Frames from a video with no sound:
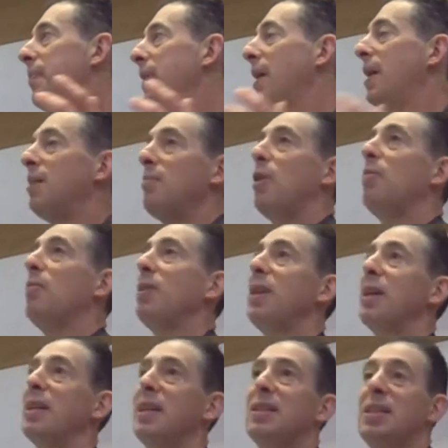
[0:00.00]
At a
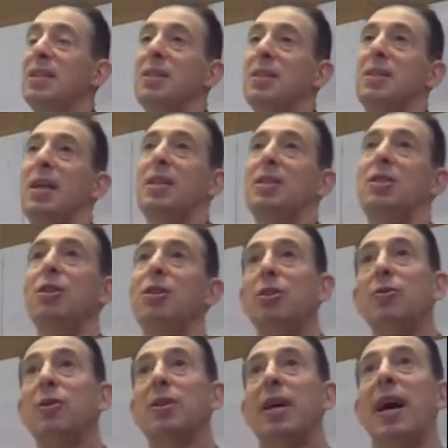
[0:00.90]
moment like this, it's
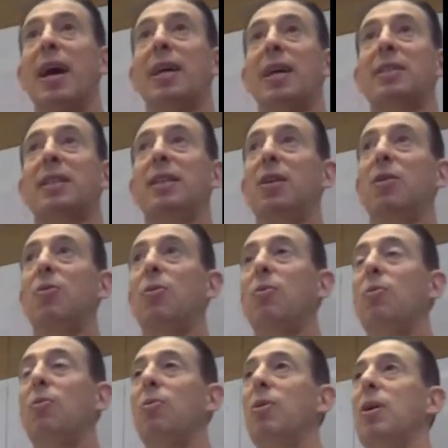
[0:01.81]
useful to ask, you
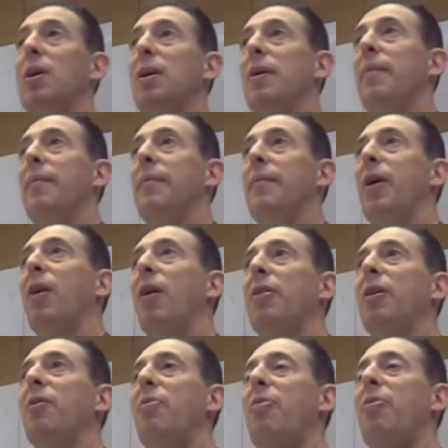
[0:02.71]
know, are
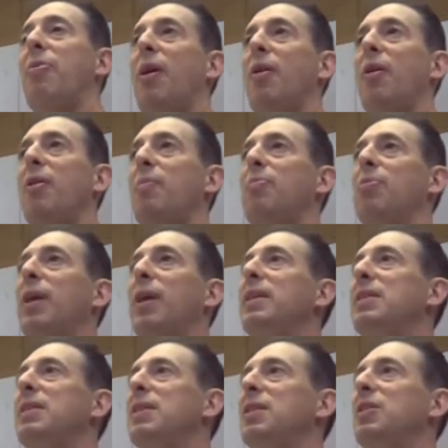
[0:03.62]
there
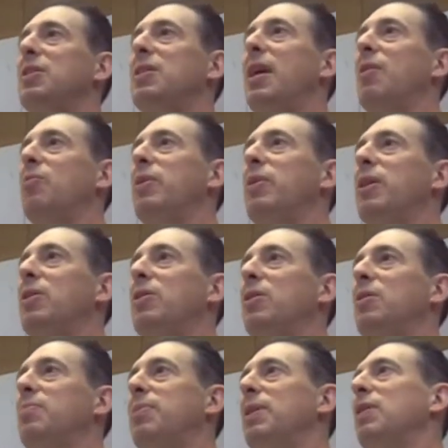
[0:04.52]
places that we
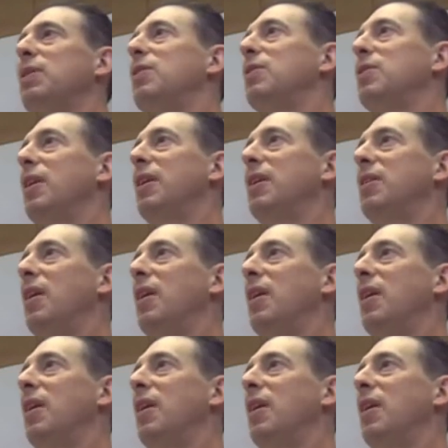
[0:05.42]
could build?